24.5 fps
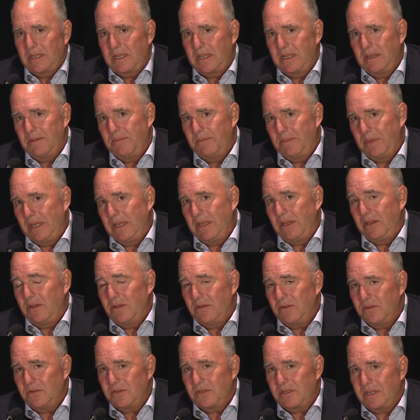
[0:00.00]
can be
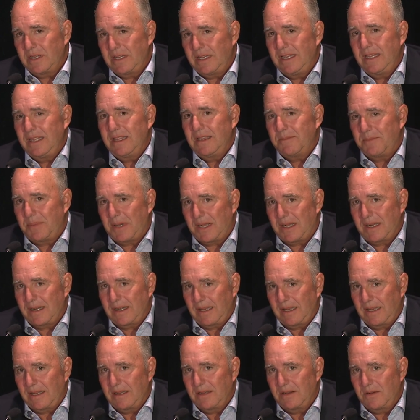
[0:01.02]
used in the
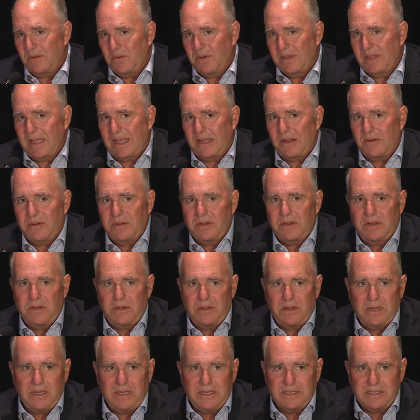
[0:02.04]
body without
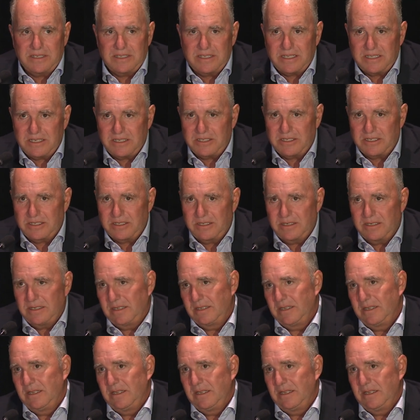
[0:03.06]
incision